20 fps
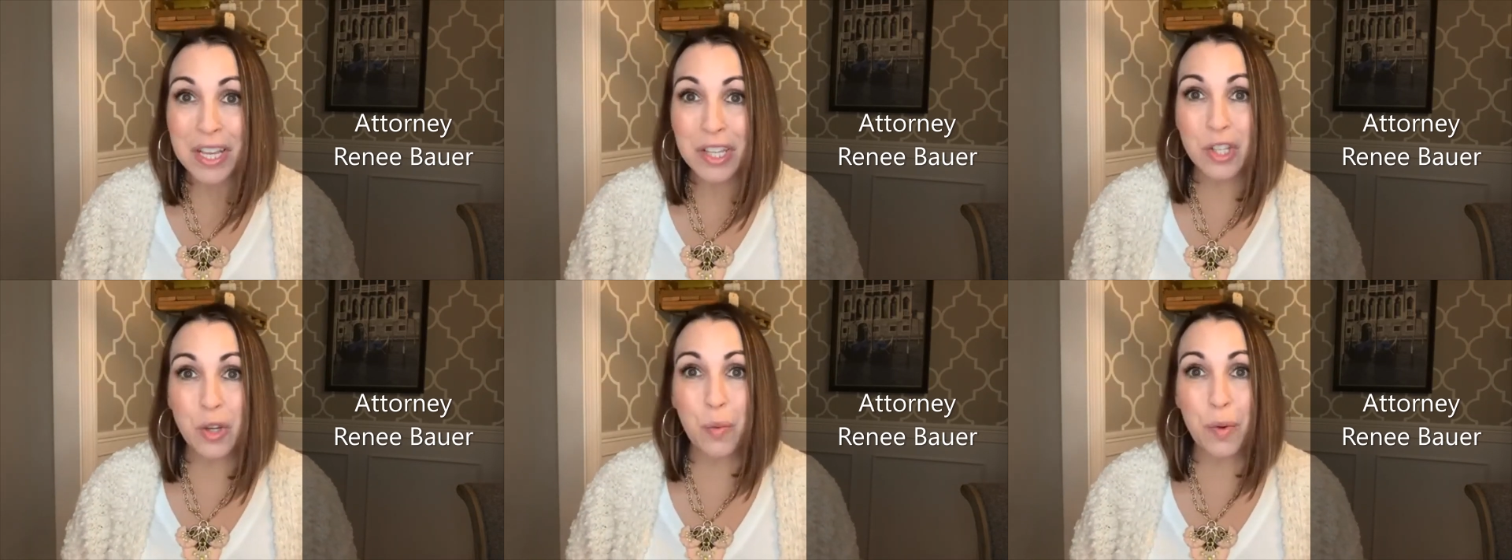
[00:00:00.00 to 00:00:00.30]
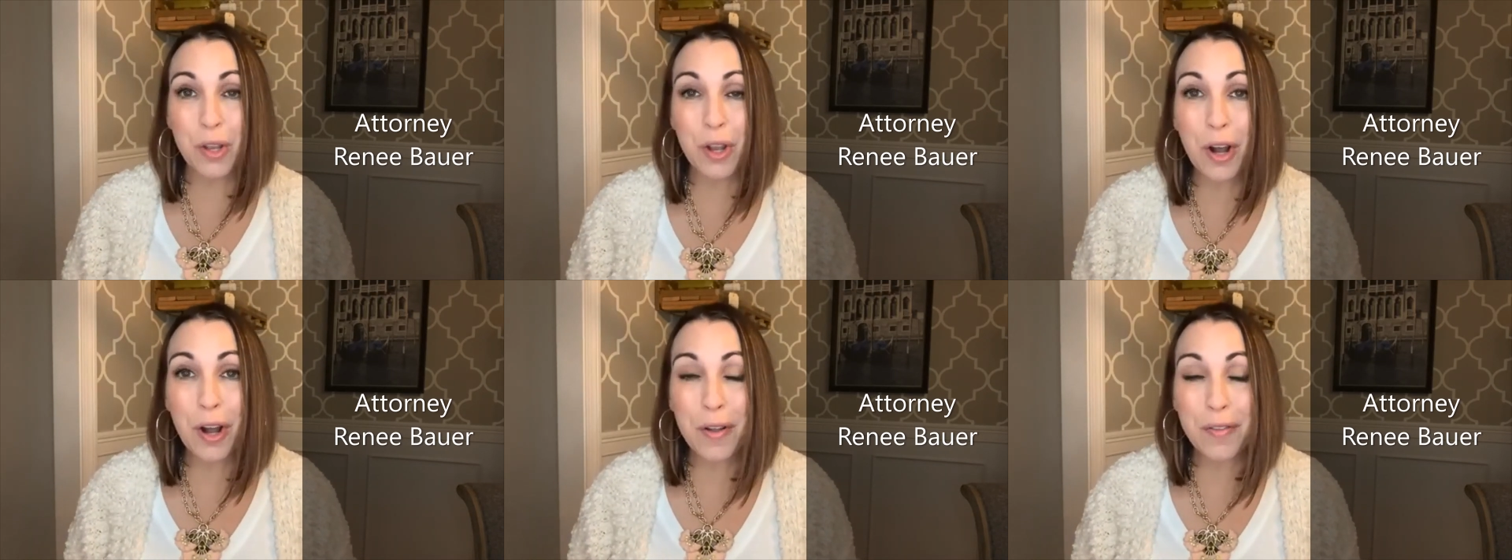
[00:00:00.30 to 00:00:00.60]
So
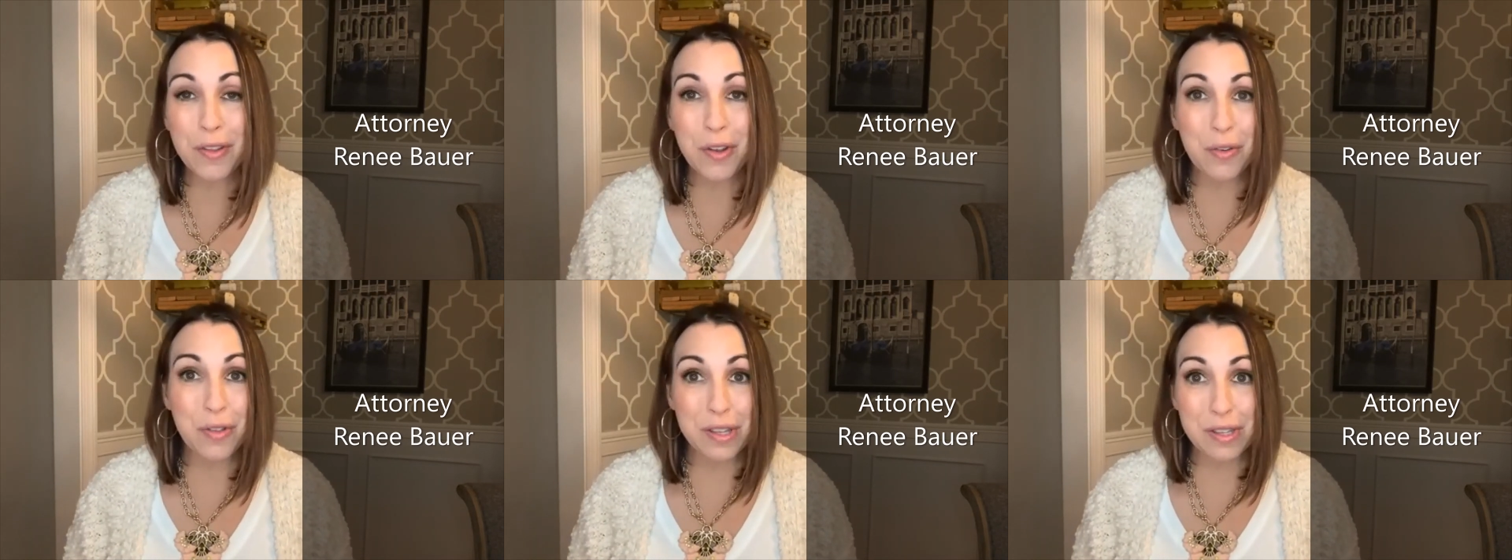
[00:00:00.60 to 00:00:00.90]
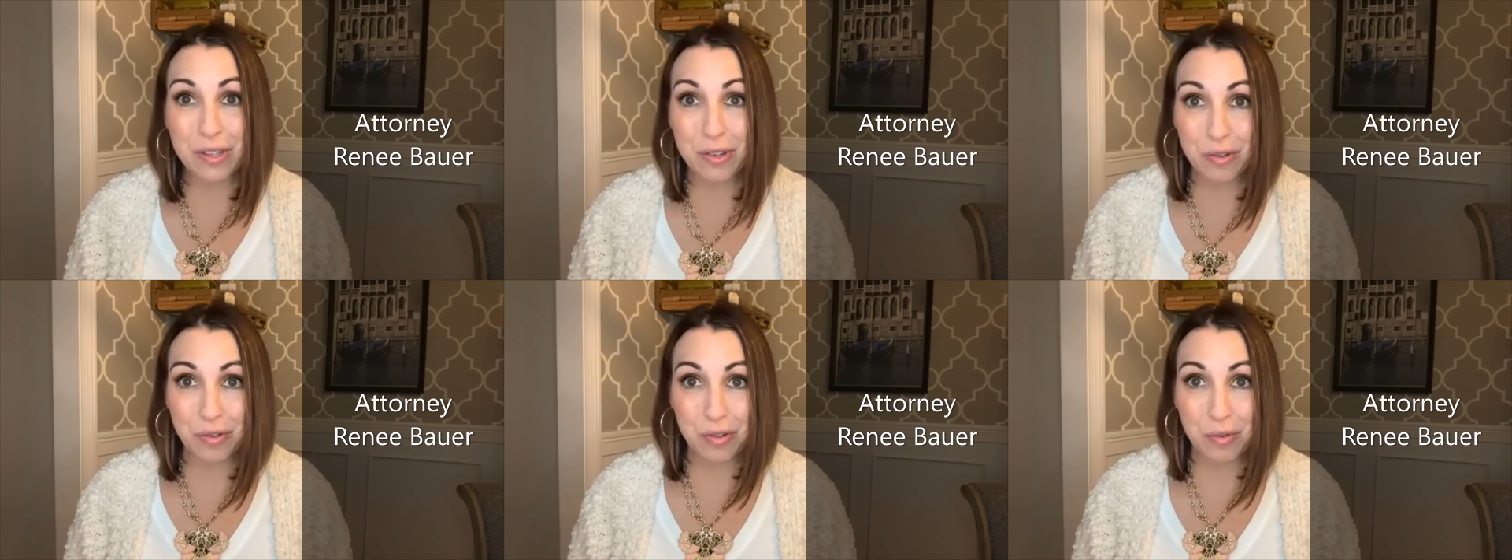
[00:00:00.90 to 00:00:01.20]
we all know
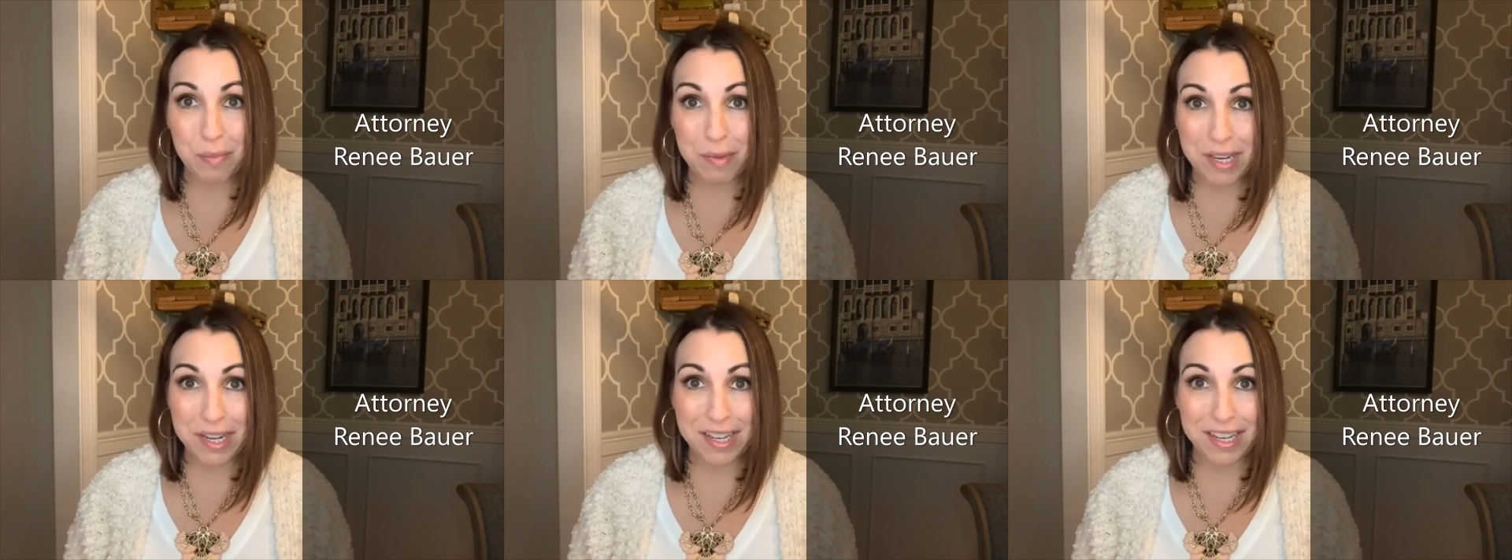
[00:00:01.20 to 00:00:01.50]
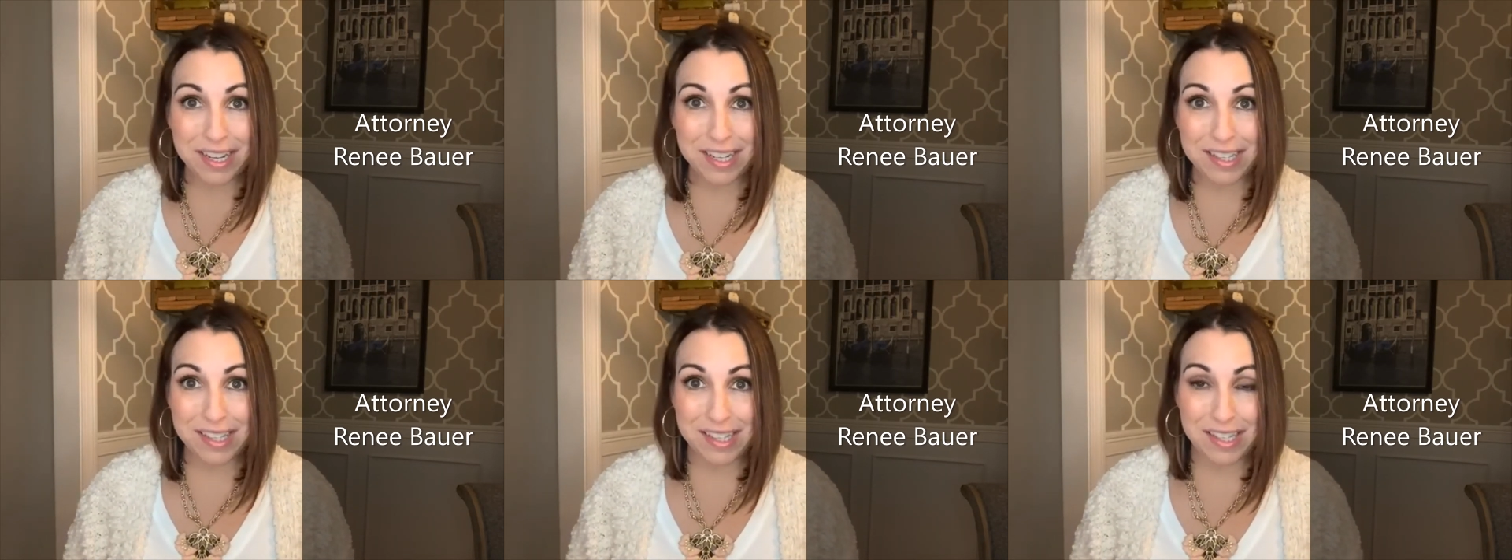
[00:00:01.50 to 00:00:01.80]
that social
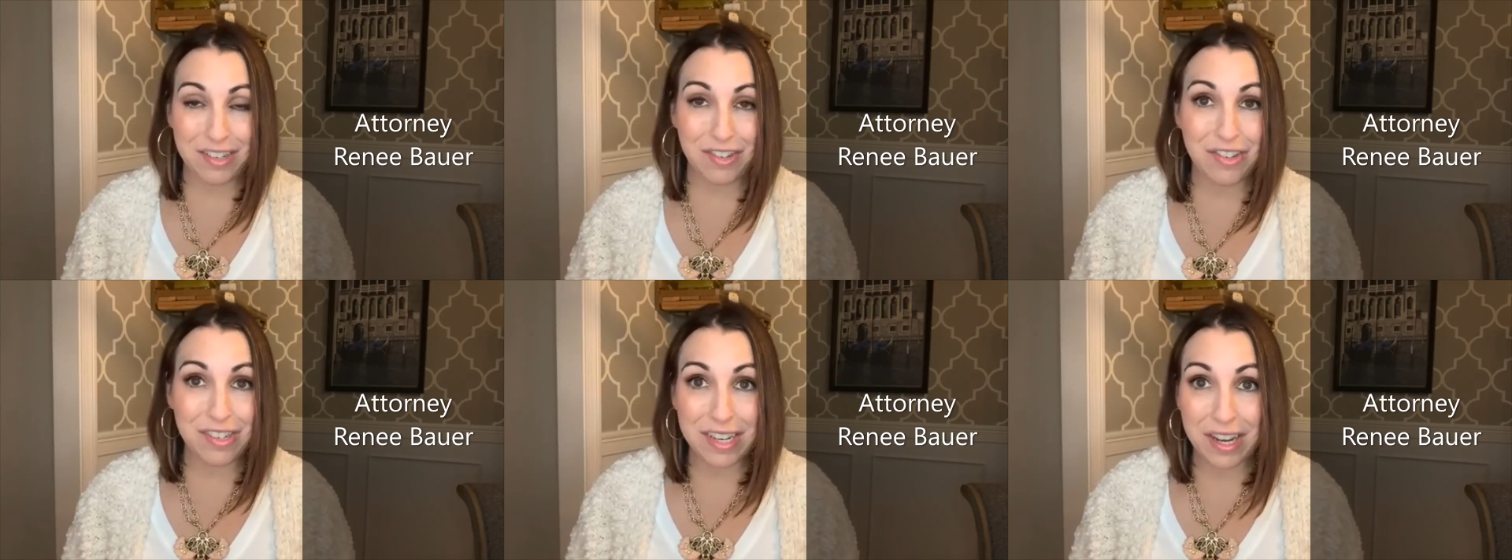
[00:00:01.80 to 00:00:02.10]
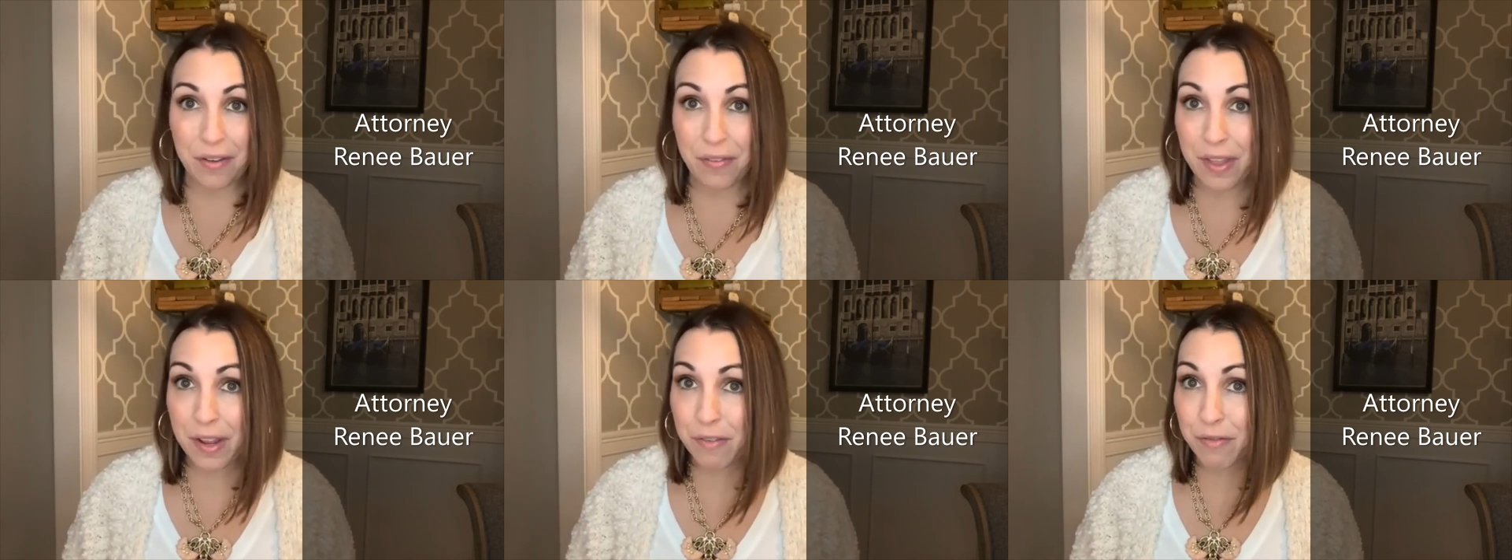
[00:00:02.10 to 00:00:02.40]
media can send you
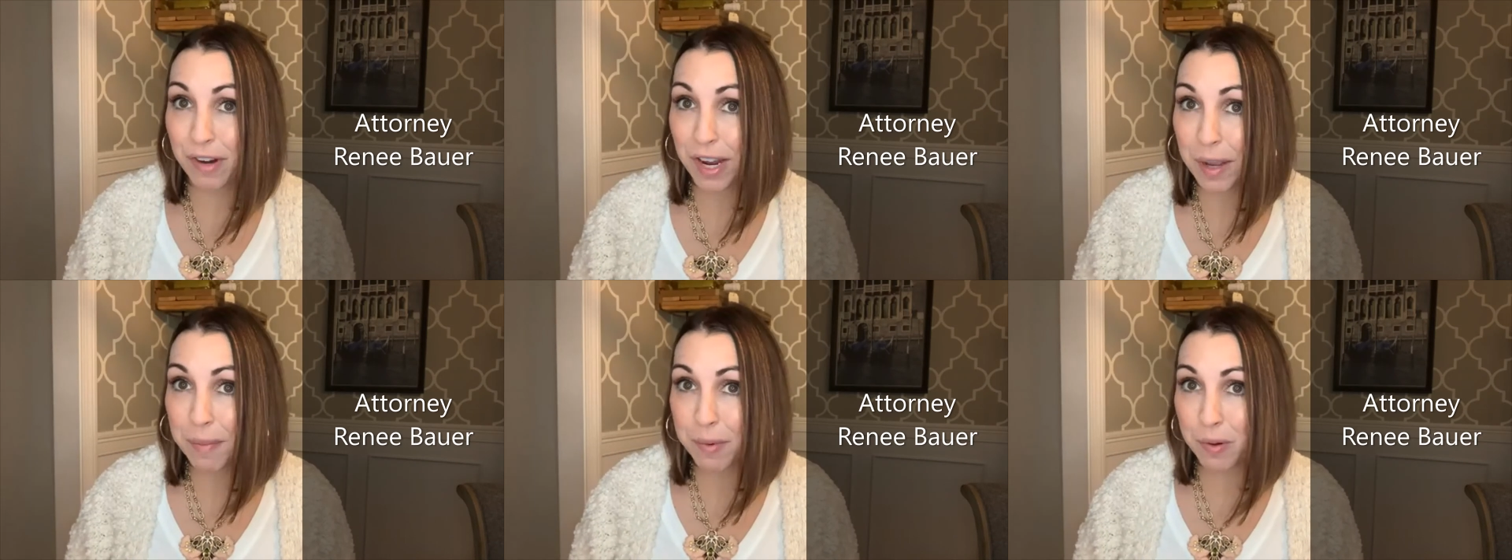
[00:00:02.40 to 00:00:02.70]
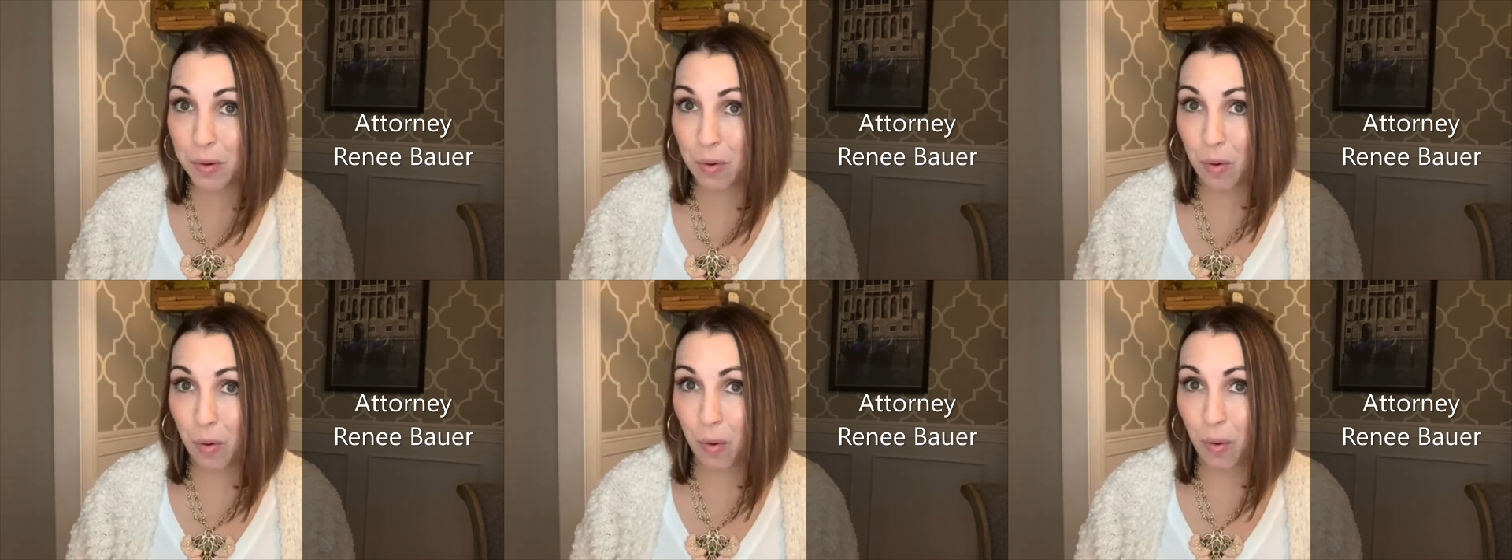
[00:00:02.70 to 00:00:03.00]
down that
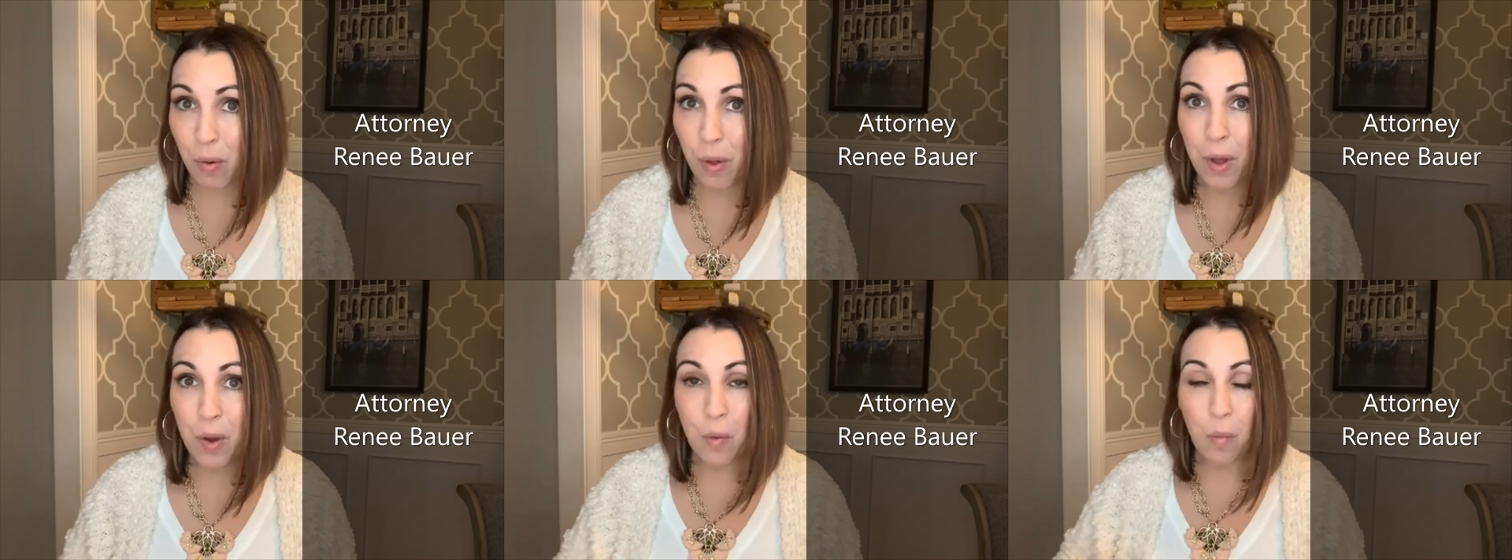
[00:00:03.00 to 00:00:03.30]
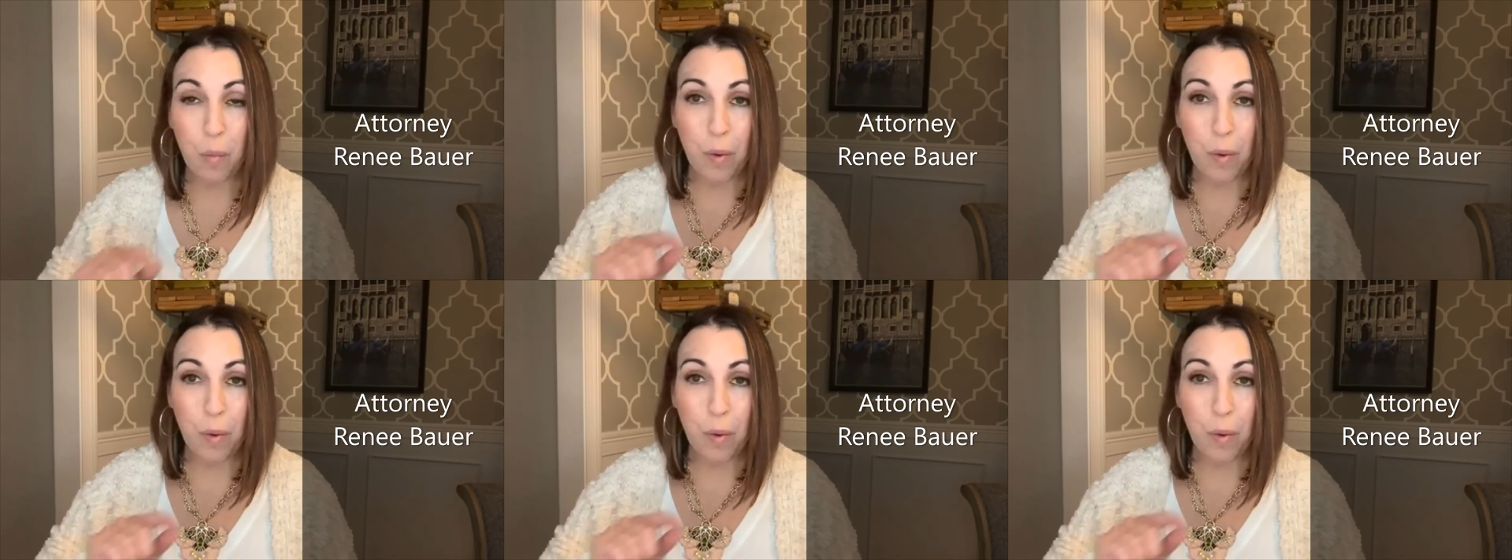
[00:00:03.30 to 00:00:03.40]
rabbit hole.